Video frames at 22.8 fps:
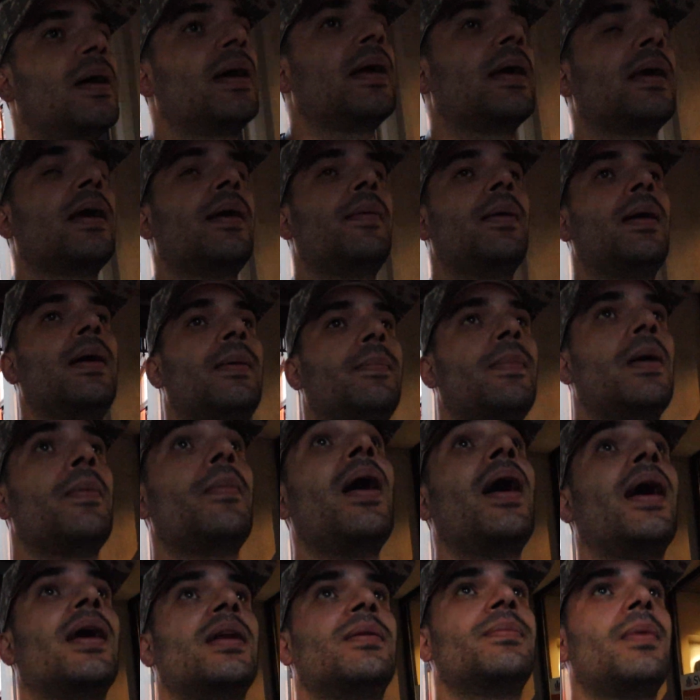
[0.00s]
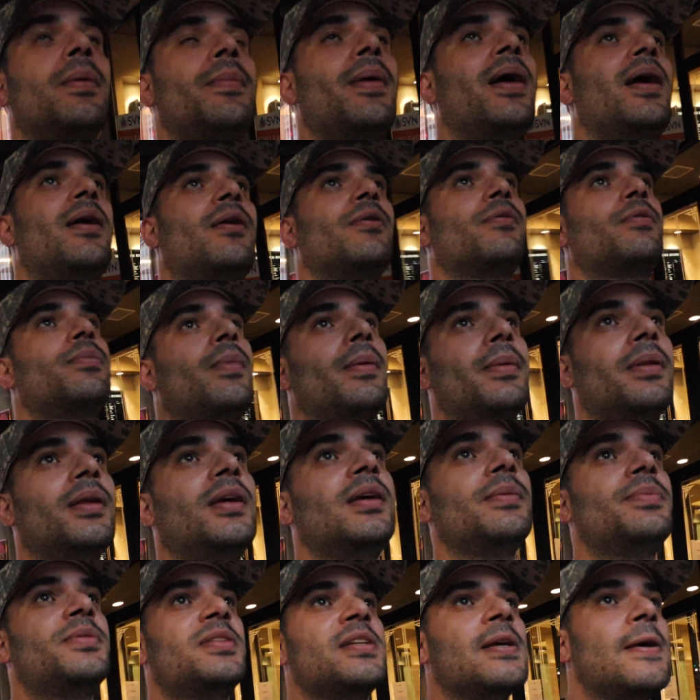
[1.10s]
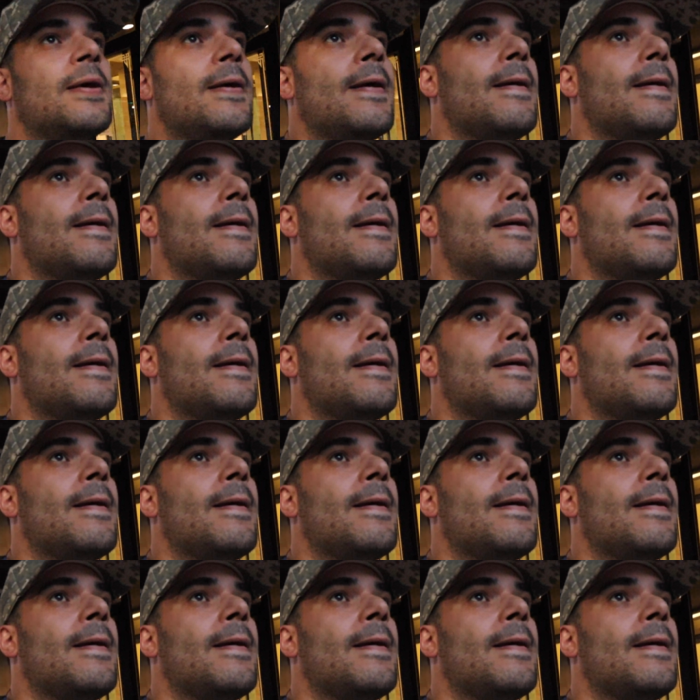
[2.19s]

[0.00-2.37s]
my mind, my mouth, my lips.